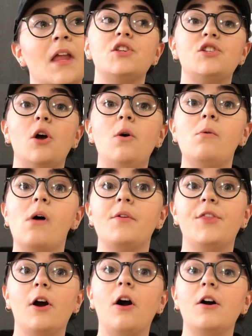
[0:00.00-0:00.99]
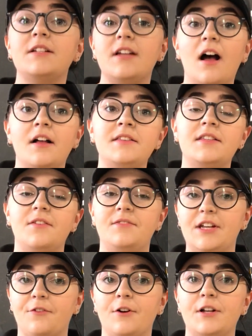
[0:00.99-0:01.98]
So there are tons of
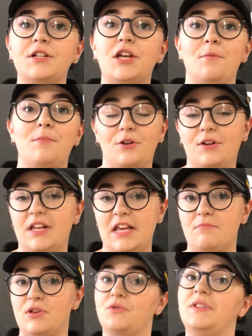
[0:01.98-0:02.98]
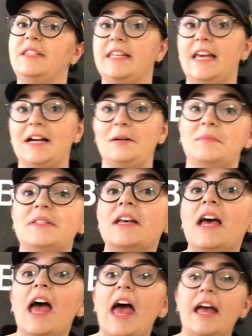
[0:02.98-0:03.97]
different community museums,
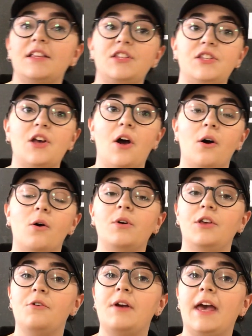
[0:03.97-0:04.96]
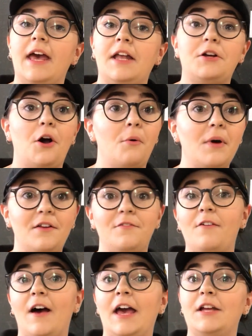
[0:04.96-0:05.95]
and so you can go and
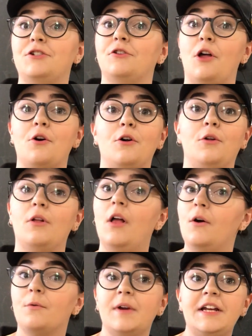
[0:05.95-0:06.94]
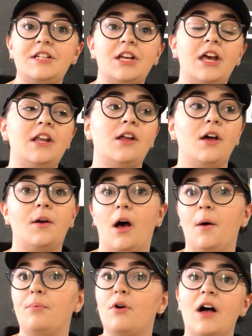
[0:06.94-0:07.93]
find your local region,
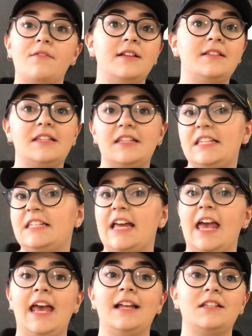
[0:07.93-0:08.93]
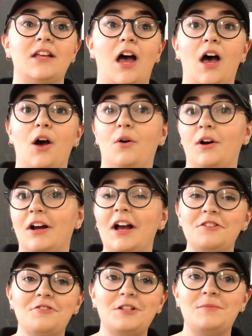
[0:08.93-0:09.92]
province, state, or
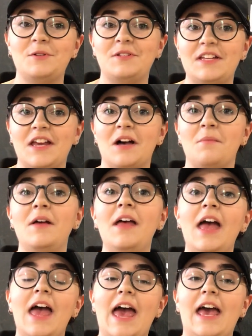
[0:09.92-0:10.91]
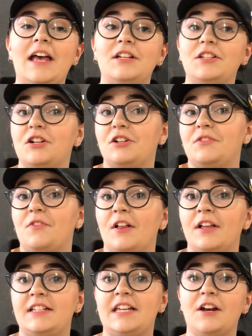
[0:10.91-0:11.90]
country's museum and sort of
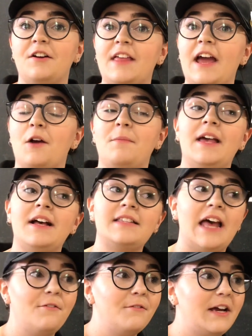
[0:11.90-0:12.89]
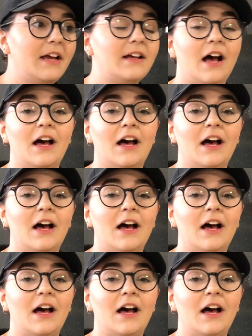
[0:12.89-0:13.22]
volunteer there, because every